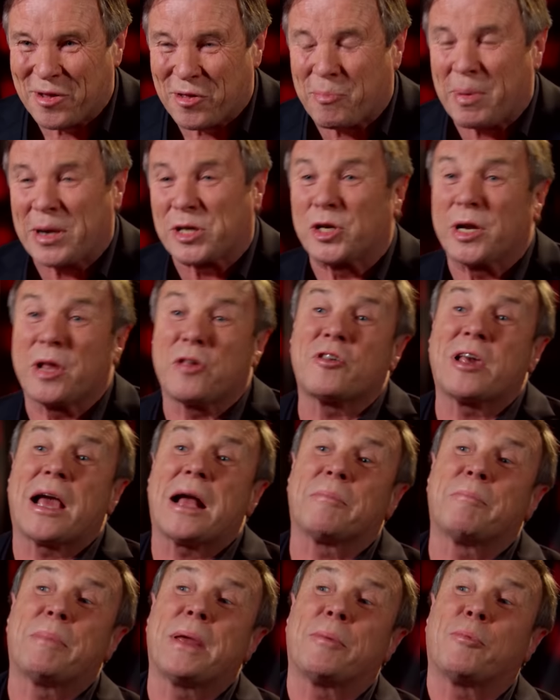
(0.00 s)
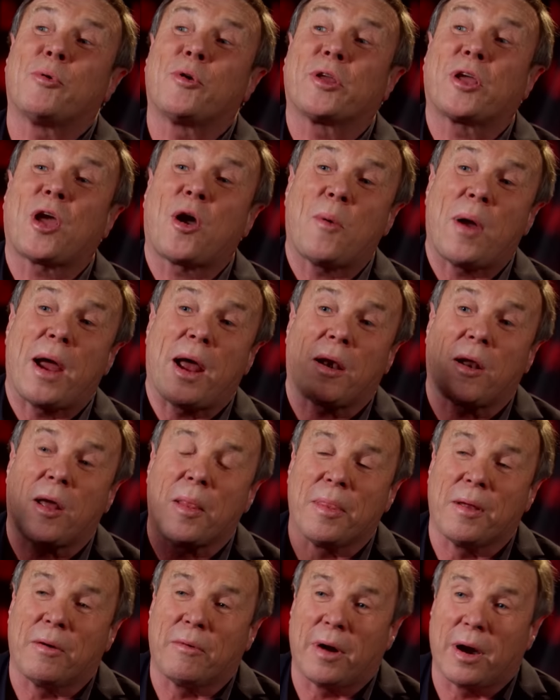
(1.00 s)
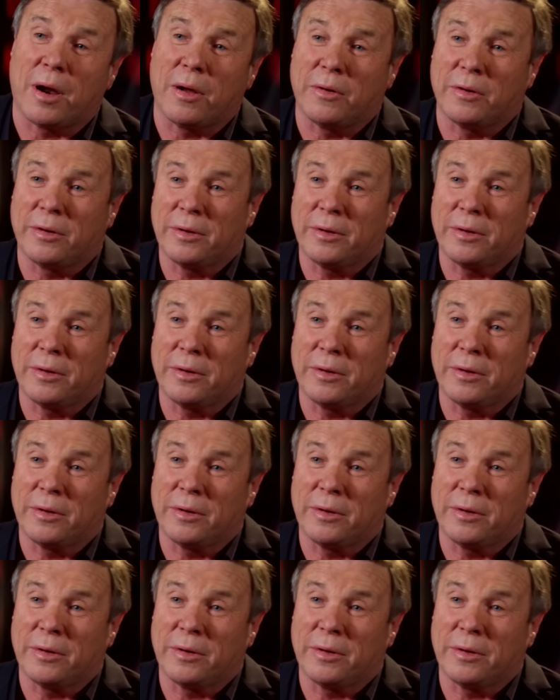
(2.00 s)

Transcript: Especially as young people to go out on the road.